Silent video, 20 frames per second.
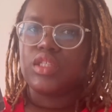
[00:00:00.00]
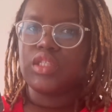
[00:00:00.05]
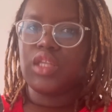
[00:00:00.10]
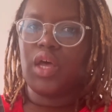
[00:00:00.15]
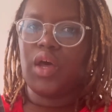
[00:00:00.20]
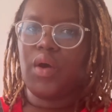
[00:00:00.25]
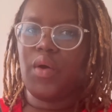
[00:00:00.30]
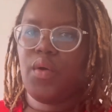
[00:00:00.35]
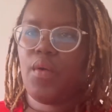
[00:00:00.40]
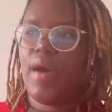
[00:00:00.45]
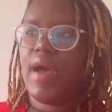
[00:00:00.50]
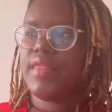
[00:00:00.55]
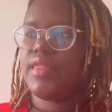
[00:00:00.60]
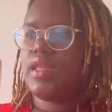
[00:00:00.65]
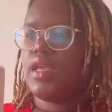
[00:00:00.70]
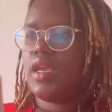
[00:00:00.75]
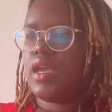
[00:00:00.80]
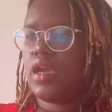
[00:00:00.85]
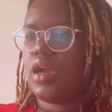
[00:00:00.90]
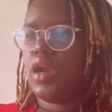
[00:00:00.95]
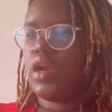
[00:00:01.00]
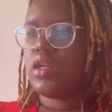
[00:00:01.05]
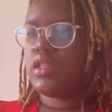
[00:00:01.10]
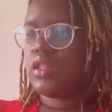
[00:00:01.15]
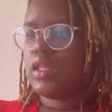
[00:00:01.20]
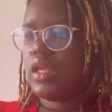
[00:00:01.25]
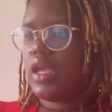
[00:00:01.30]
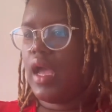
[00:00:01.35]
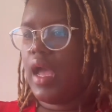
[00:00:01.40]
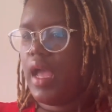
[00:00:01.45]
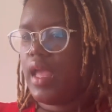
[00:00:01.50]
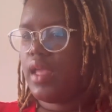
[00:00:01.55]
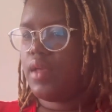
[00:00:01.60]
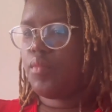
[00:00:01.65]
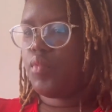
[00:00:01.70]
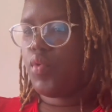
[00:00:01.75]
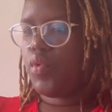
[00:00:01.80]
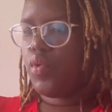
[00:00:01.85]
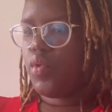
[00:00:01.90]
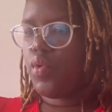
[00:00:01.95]
So I think currently I
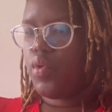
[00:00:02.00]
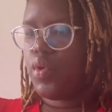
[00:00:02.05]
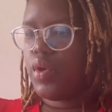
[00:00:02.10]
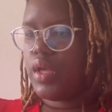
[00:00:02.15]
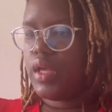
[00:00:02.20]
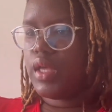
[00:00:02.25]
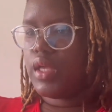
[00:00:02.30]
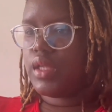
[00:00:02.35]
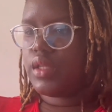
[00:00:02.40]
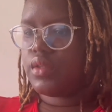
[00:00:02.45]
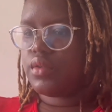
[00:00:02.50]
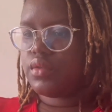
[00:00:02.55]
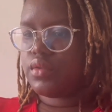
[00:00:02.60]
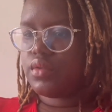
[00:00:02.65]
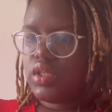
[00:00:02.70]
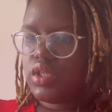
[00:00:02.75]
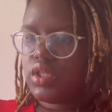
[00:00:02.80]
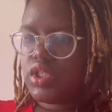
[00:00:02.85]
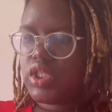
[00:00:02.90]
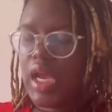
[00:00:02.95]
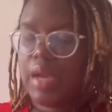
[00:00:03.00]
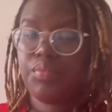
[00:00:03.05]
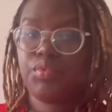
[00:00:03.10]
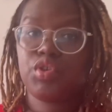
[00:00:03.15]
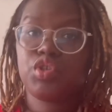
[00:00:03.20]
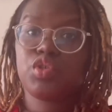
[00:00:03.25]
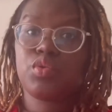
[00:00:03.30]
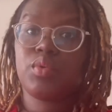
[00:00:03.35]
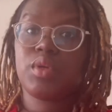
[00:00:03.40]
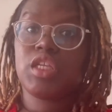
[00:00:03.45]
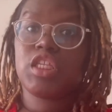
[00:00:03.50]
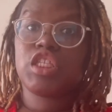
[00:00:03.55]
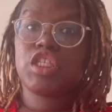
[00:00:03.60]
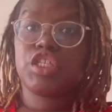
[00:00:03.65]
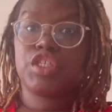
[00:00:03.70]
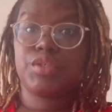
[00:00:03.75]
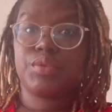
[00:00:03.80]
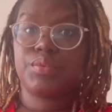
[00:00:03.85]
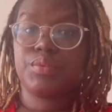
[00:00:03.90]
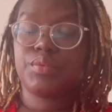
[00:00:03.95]
am on chapter
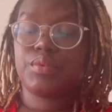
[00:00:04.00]
22.